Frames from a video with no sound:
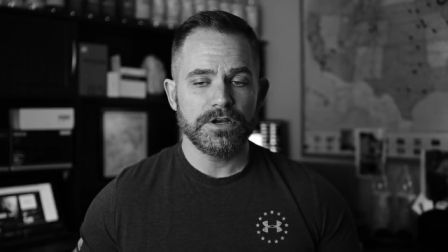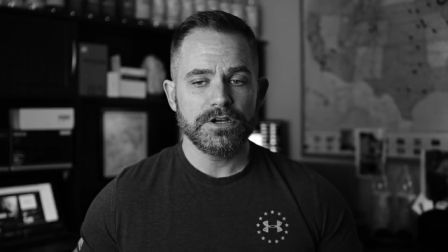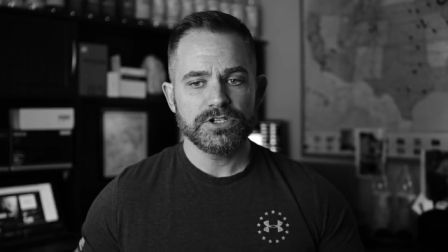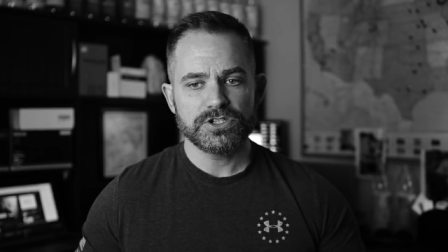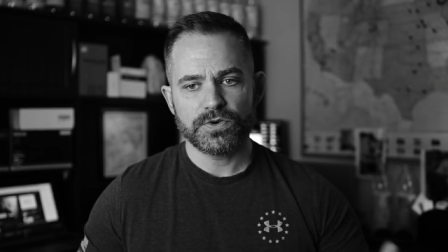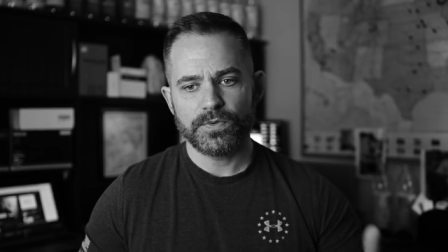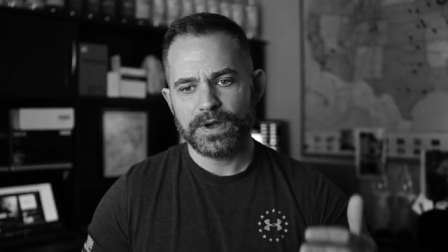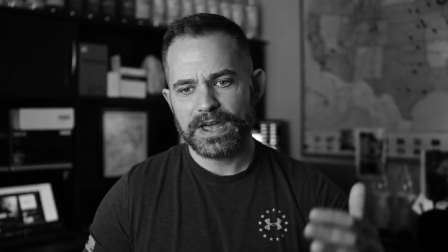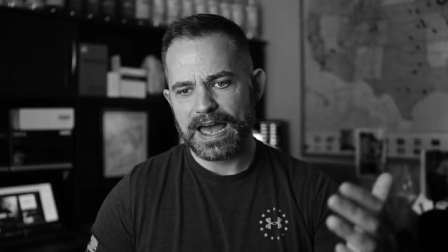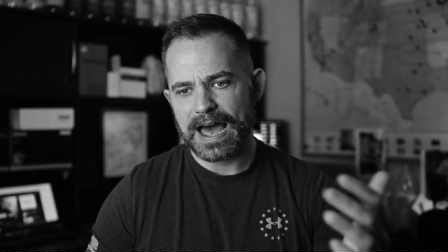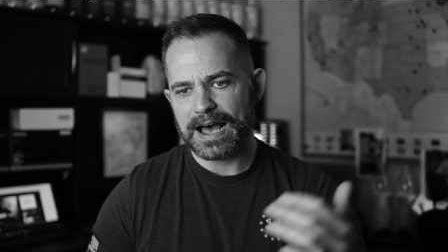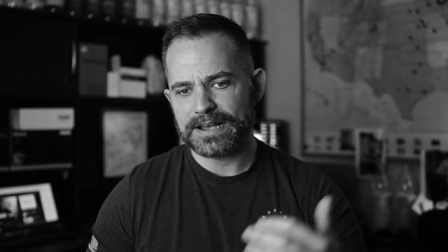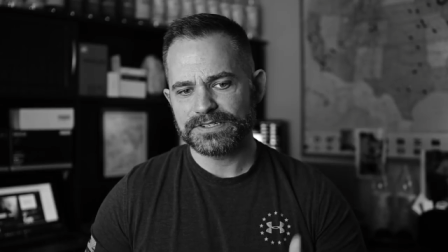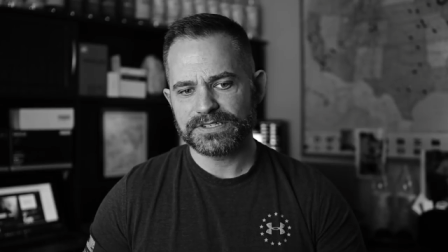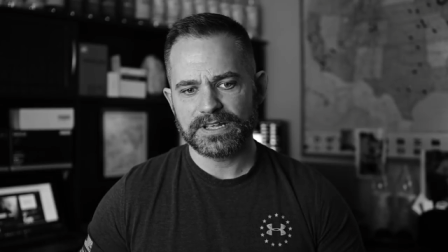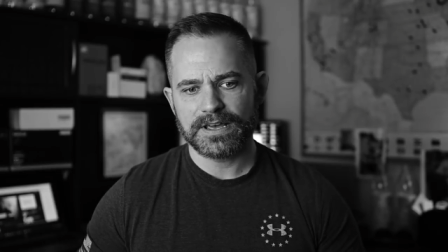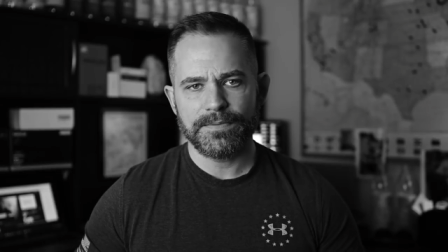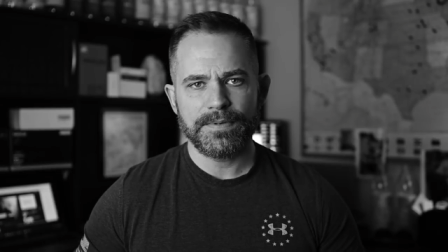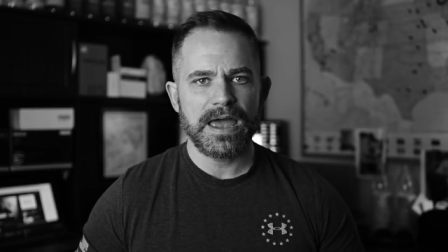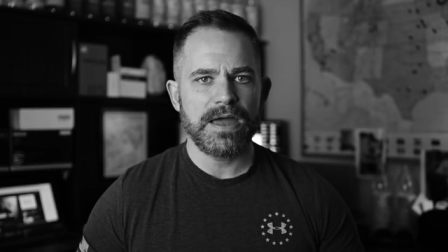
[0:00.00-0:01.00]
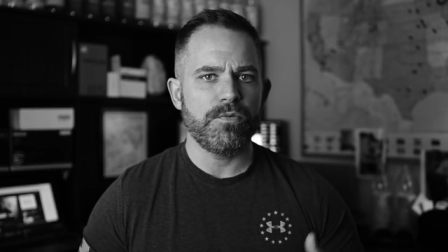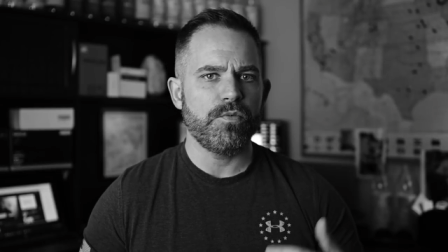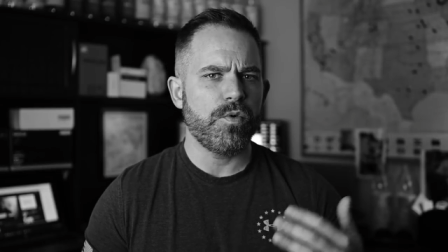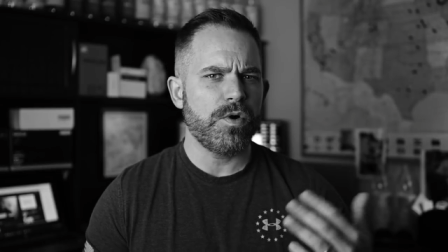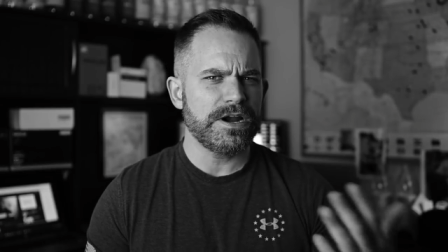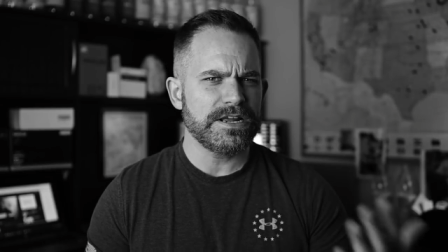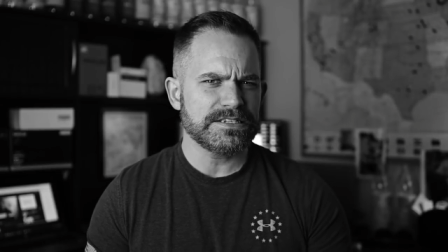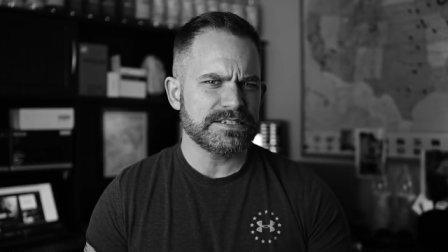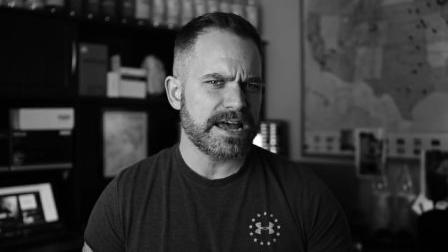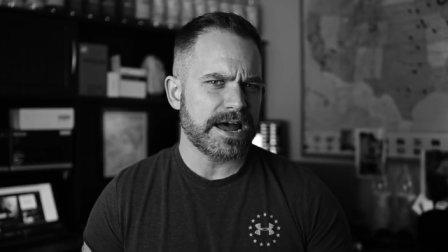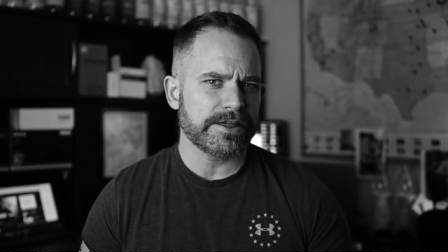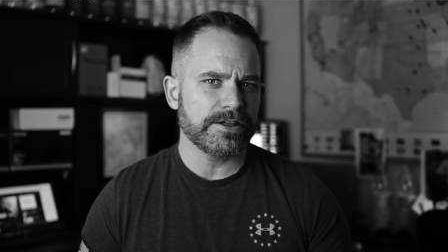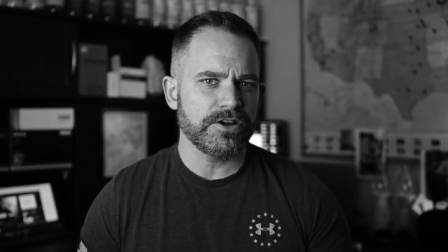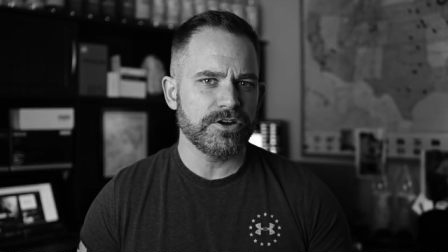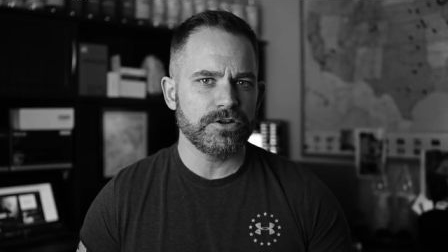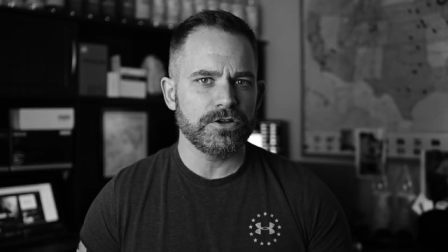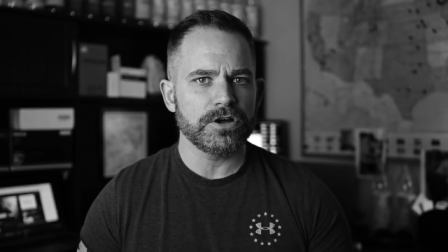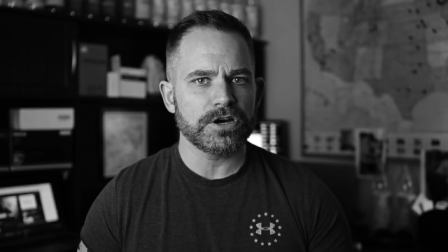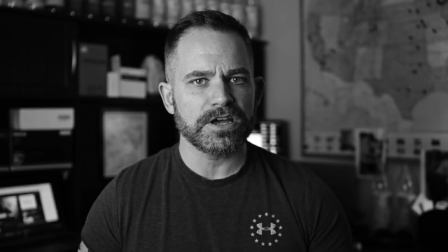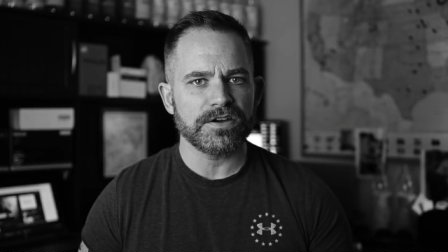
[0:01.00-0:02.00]
So we ask them, hey, what exactly are
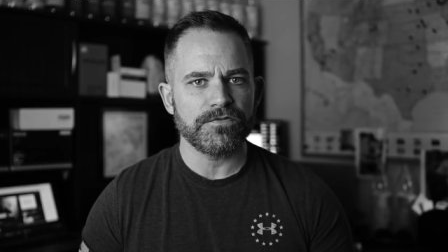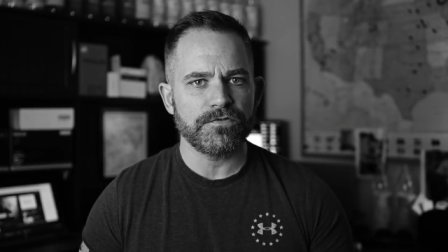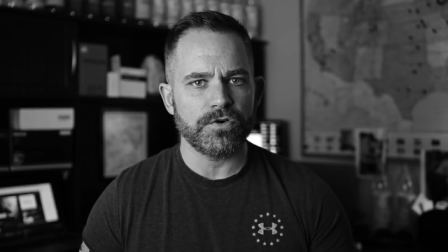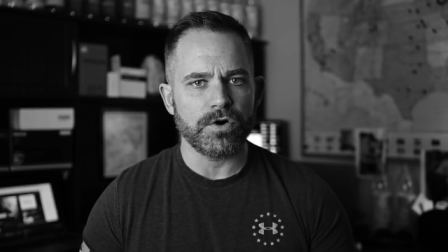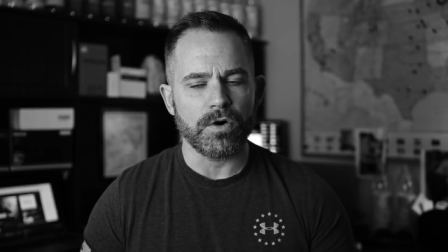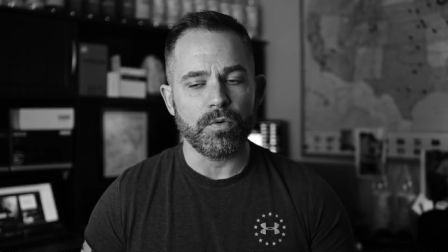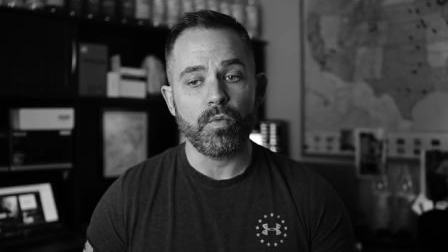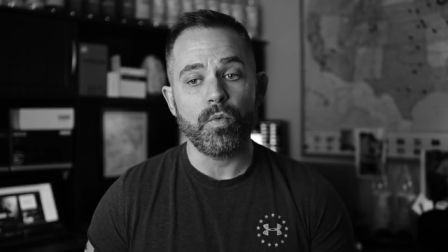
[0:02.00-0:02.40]
you looking for?